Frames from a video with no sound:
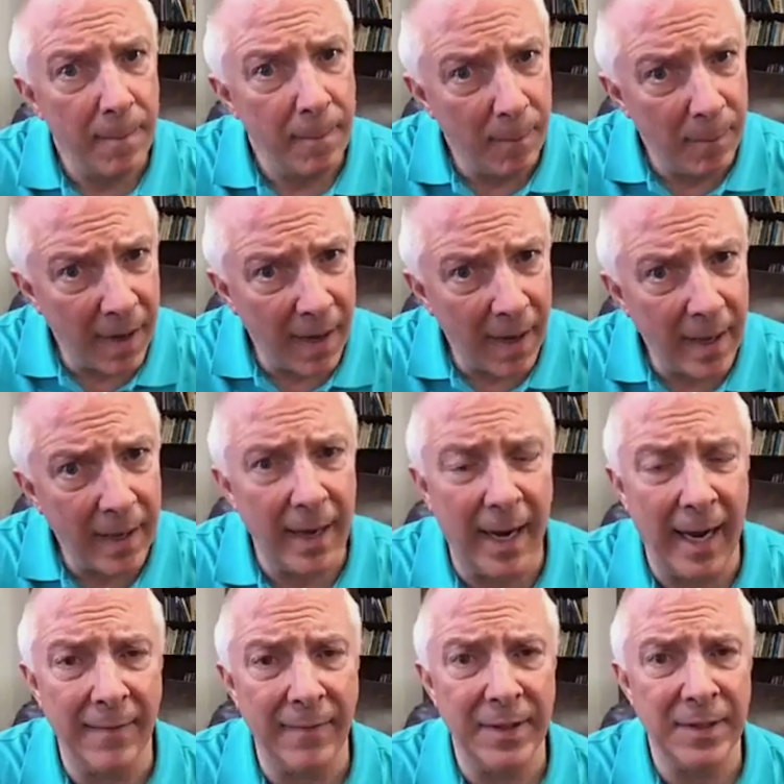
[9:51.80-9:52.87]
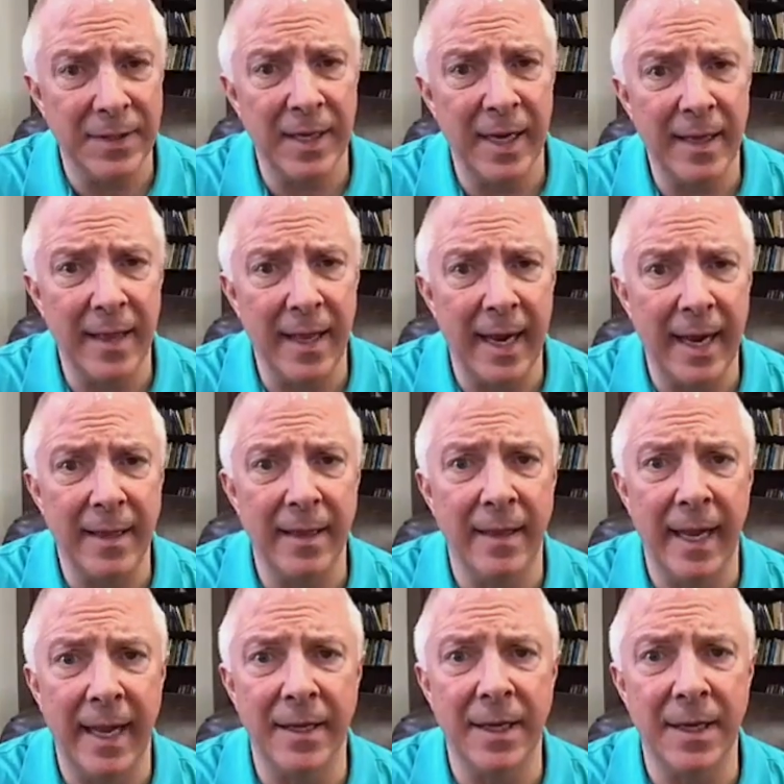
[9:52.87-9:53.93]
But having said that,
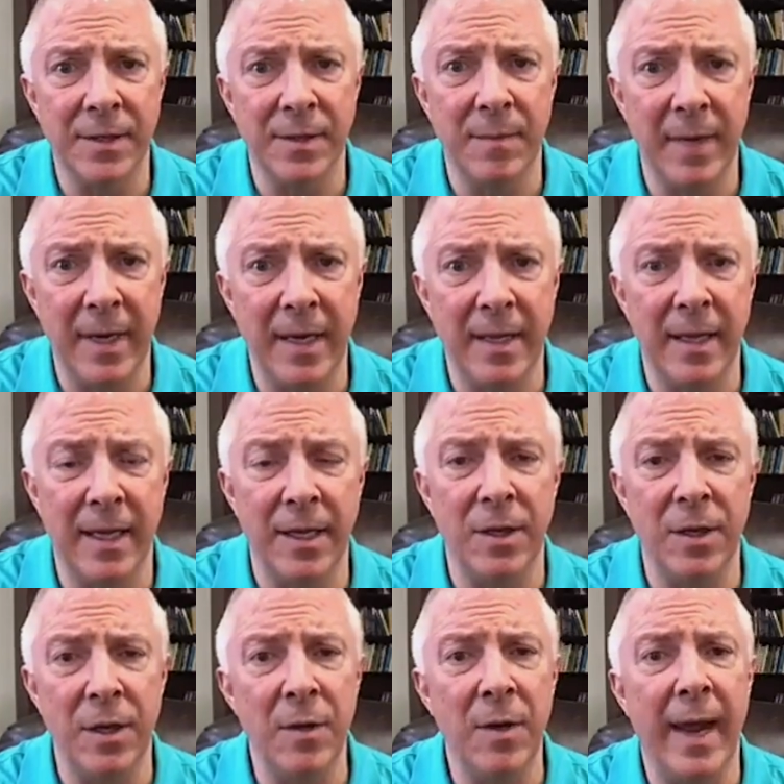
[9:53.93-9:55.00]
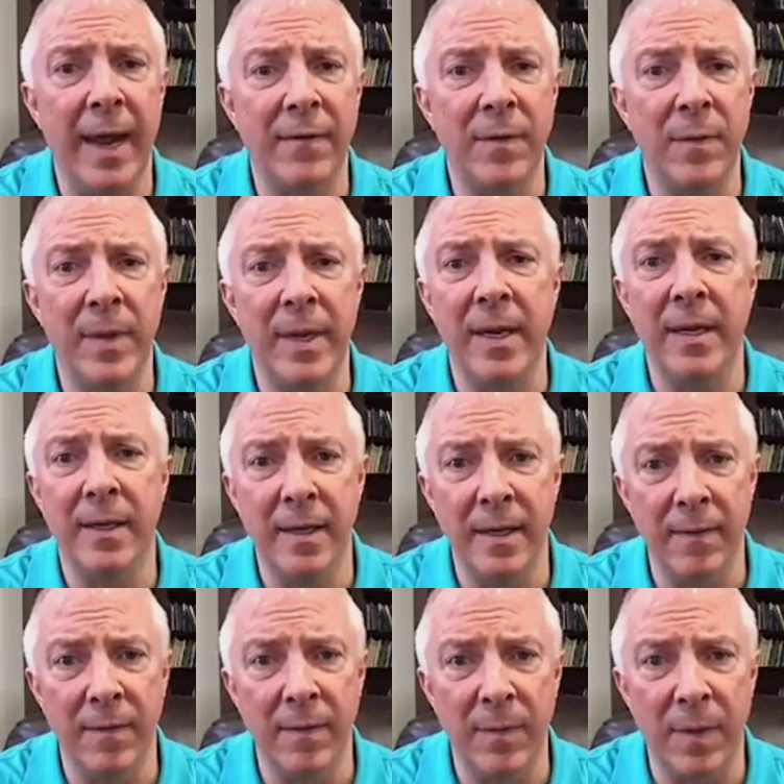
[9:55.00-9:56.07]
that doesn't mean that you have to be a
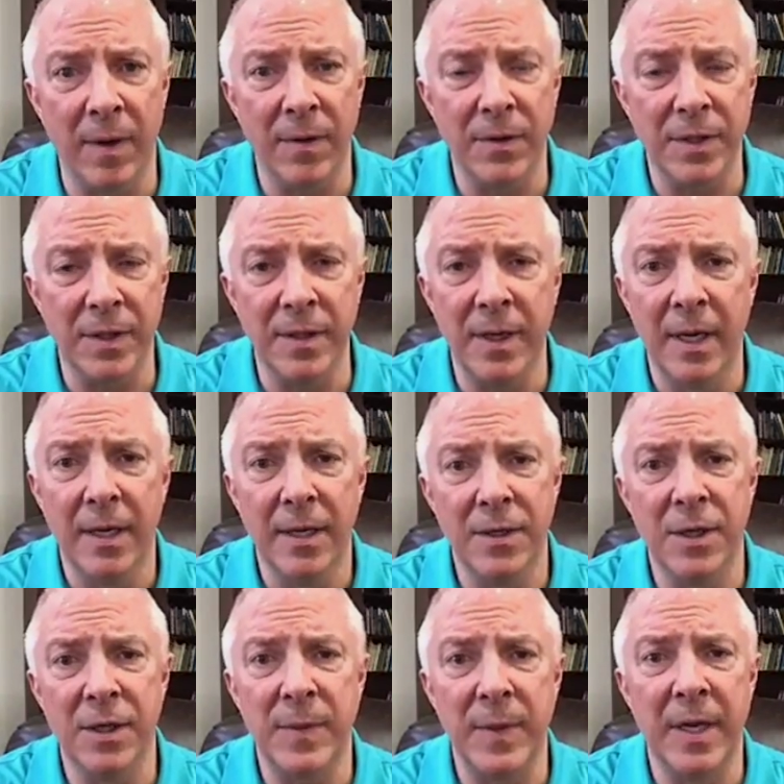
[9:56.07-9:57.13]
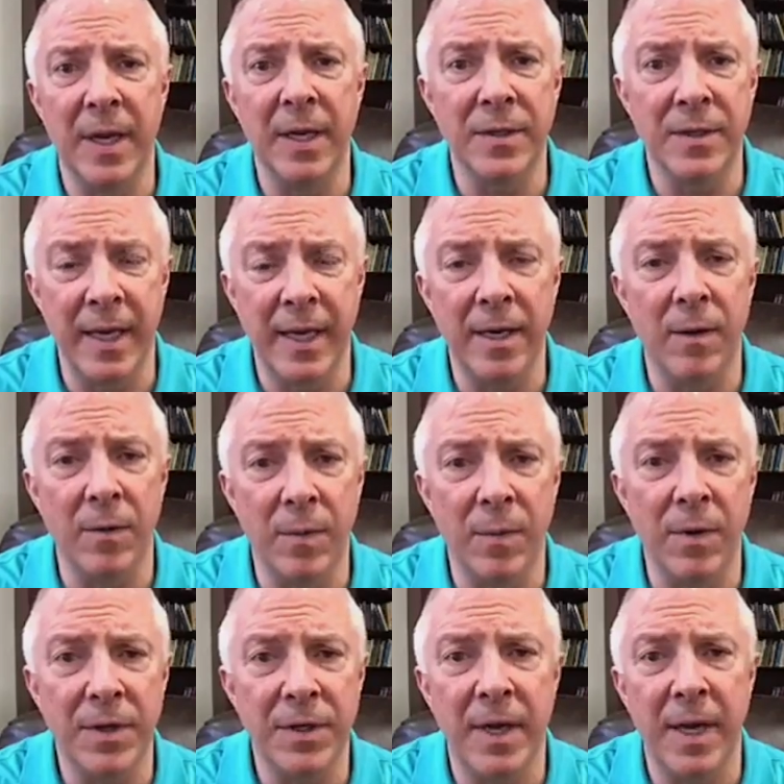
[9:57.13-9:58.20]
different person just because they don't
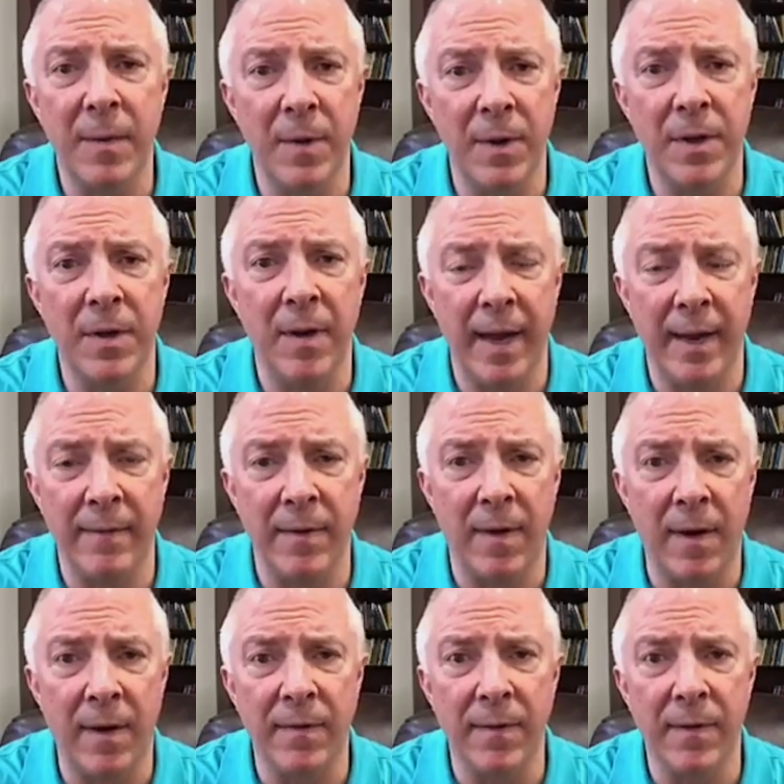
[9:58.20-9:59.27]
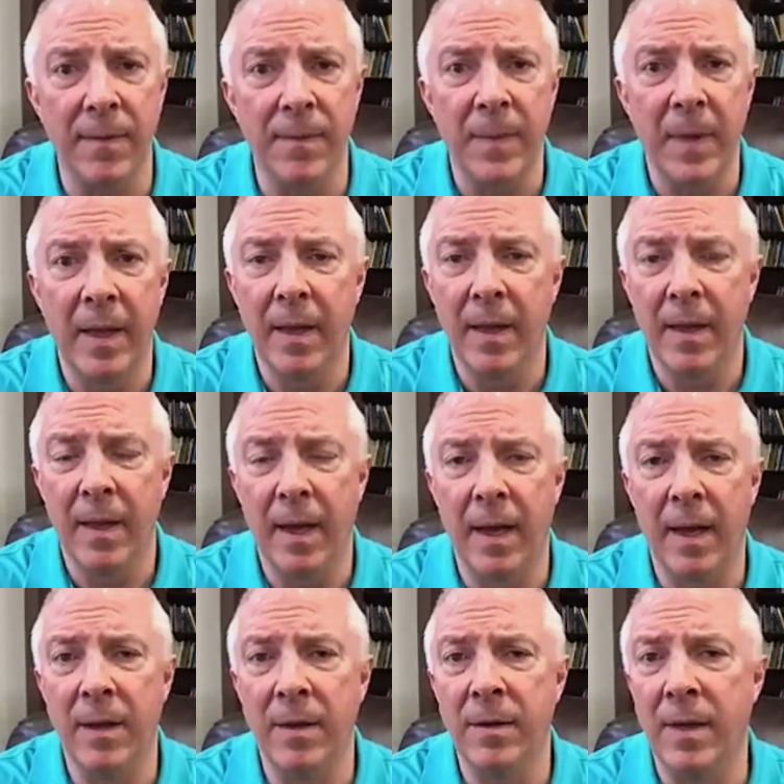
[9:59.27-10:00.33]
appreciate what you have to offer.
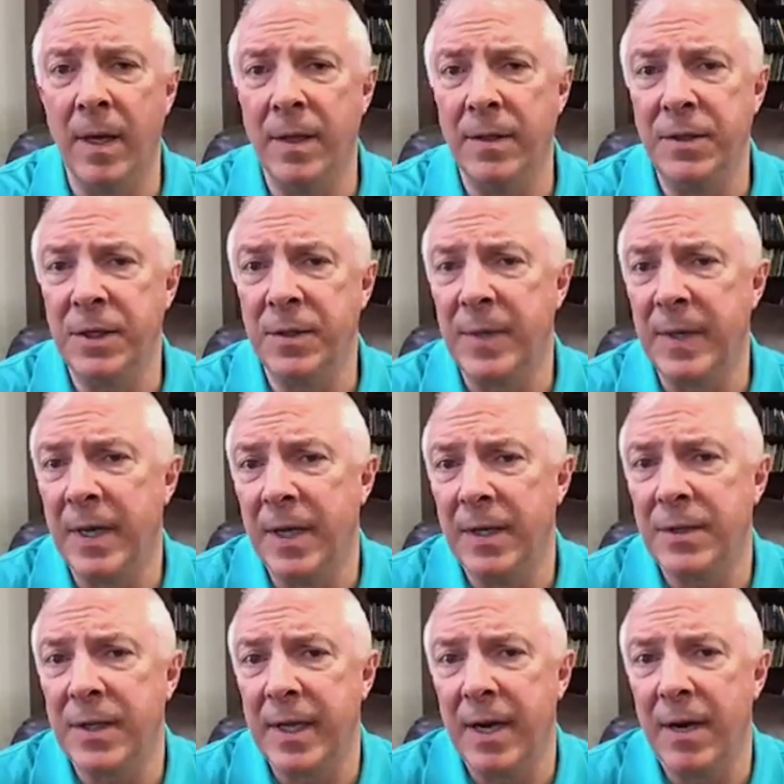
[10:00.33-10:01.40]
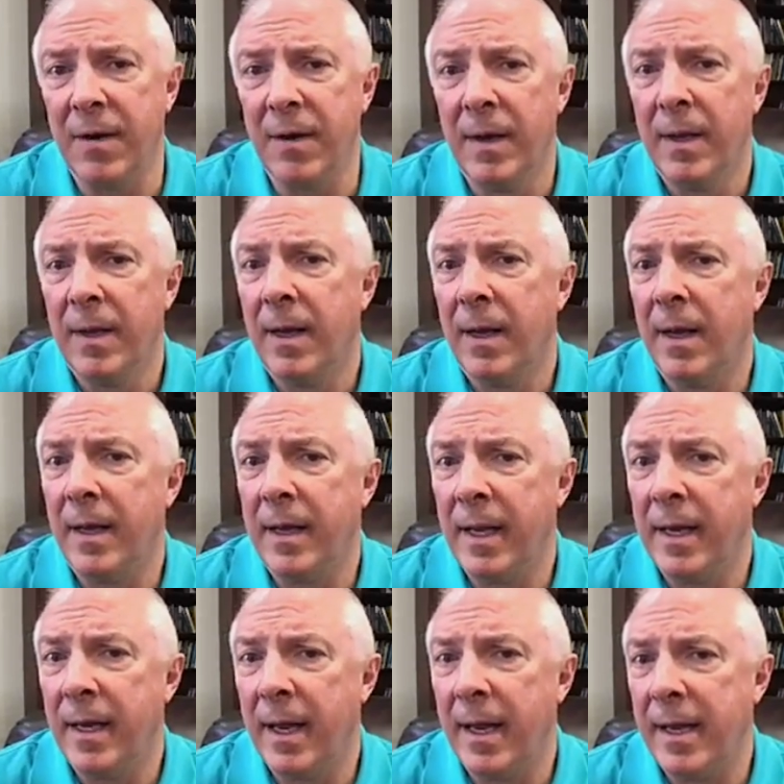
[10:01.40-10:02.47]
Just because they're
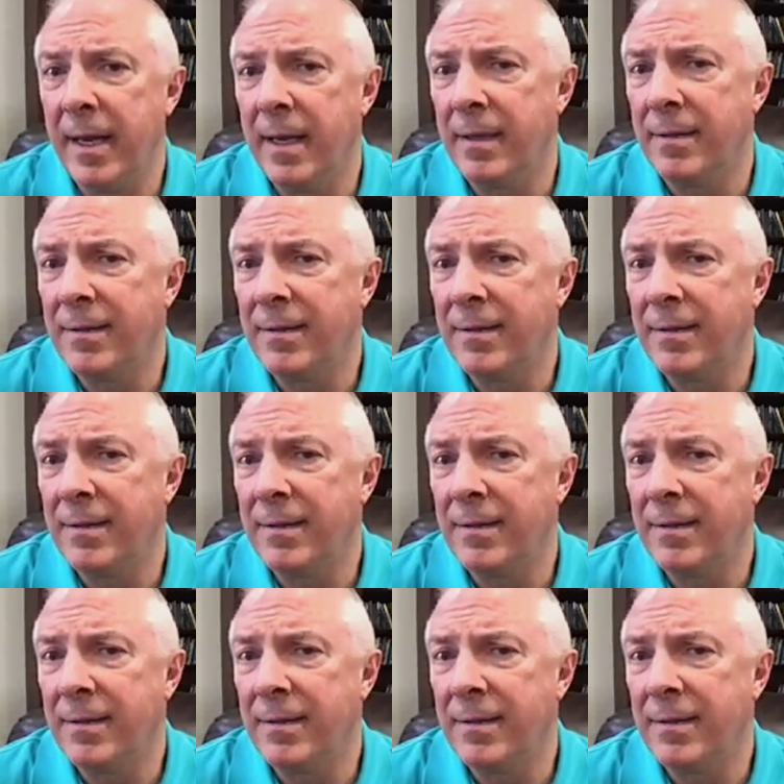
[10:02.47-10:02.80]
in a